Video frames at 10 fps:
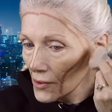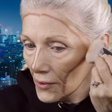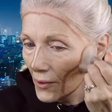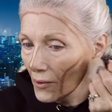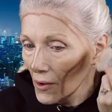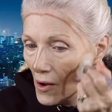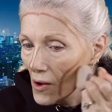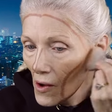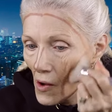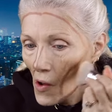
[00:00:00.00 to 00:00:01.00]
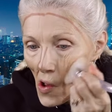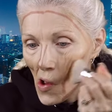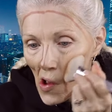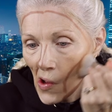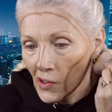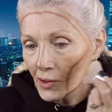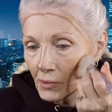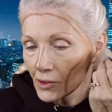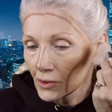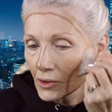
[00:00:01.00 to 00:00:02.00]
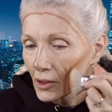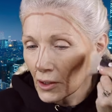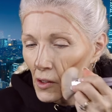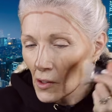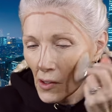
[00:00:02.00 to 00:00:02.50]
so and she was using